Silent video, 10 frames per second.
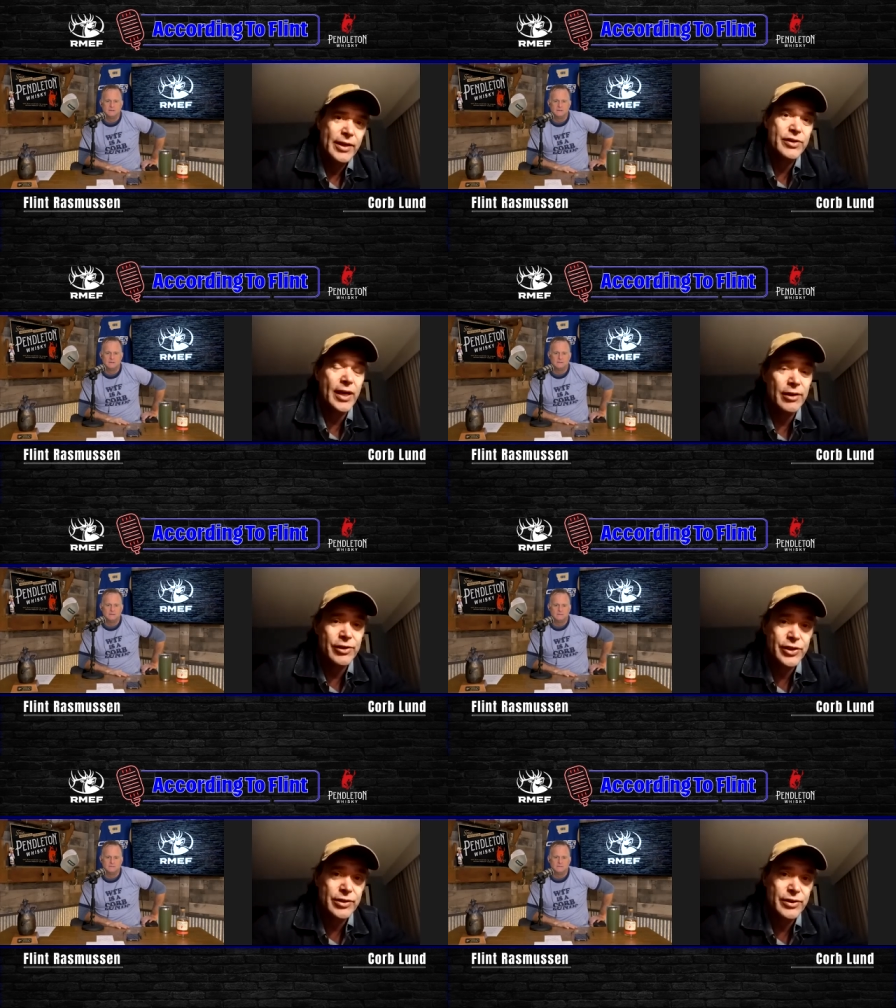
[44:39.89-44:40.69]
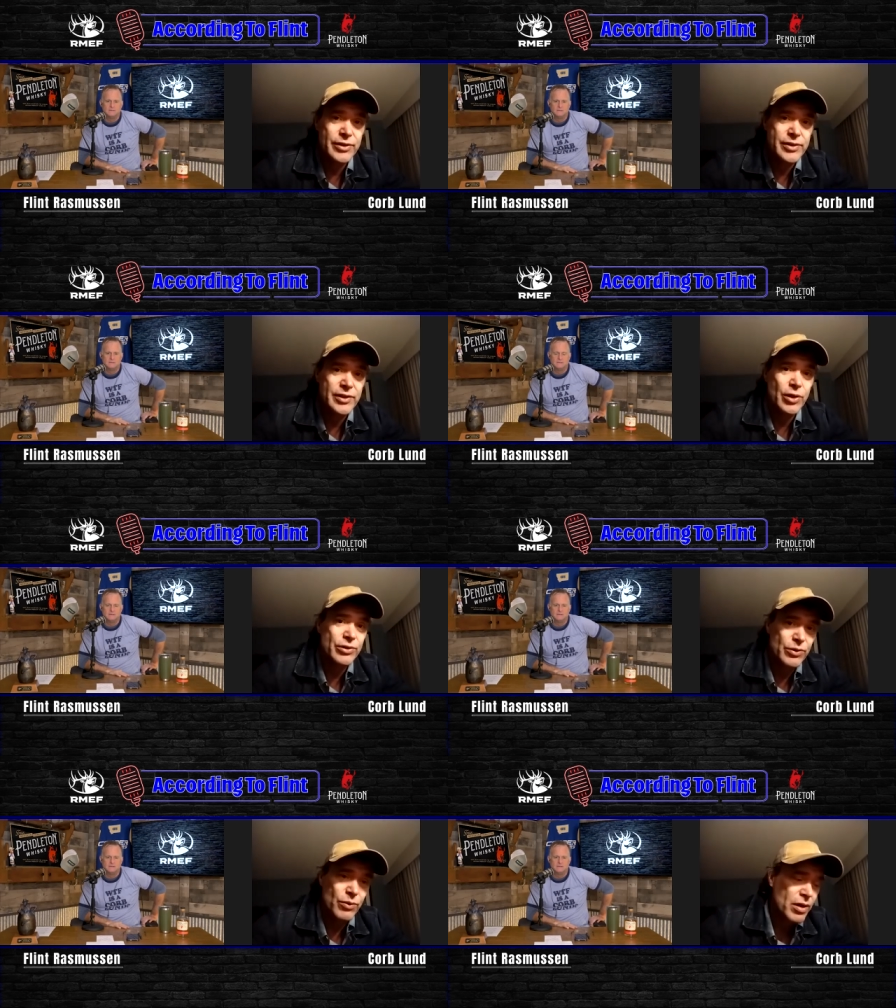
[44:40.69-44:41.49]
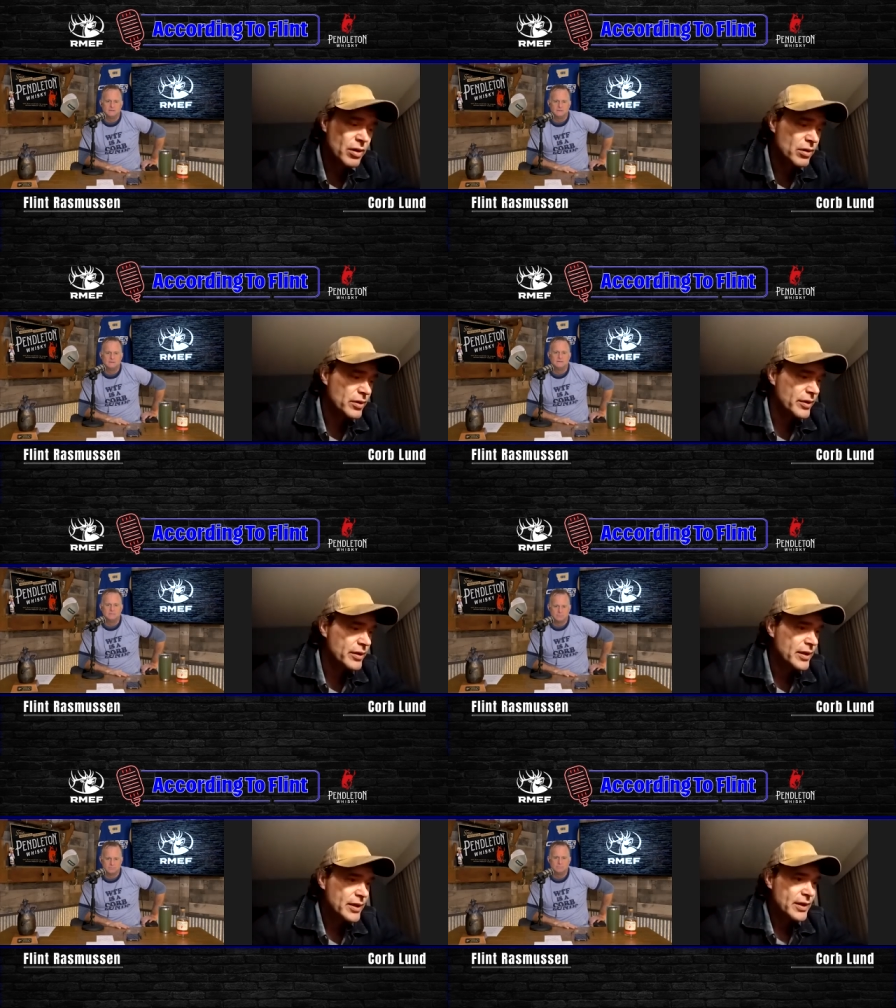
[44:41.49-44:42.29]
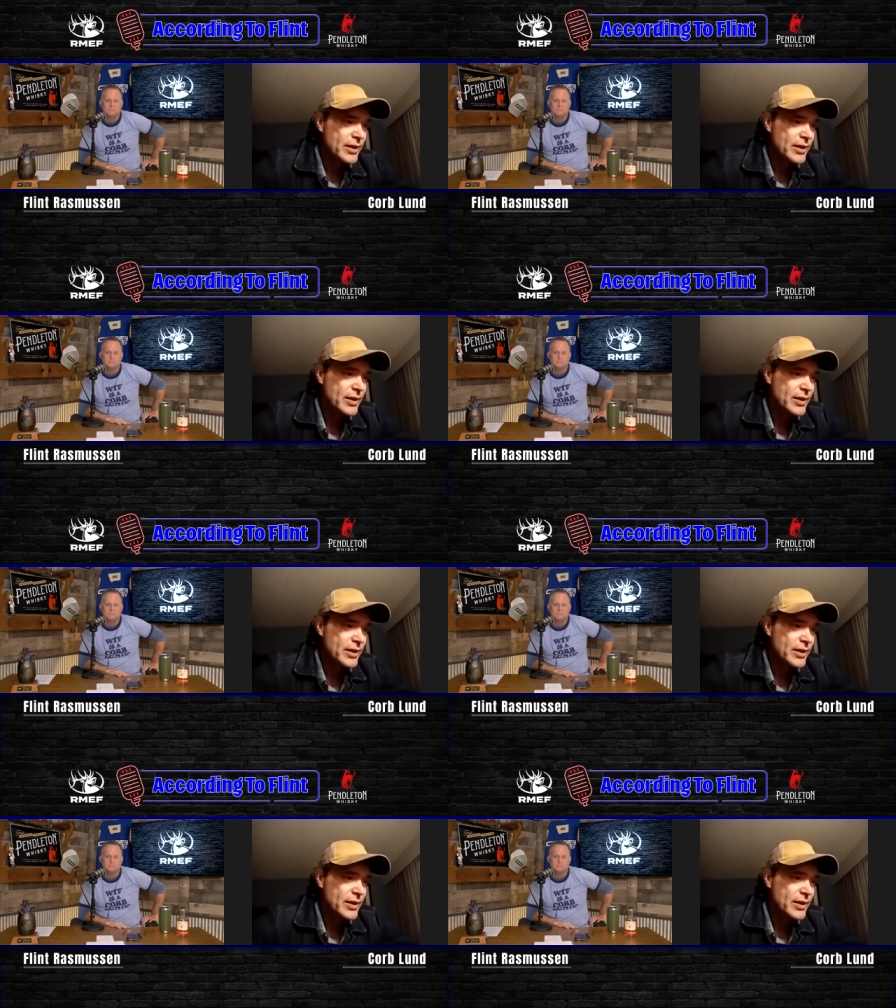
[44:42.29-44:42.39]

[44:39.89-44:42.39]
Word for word: You know Tyler Childers and Colter Wall and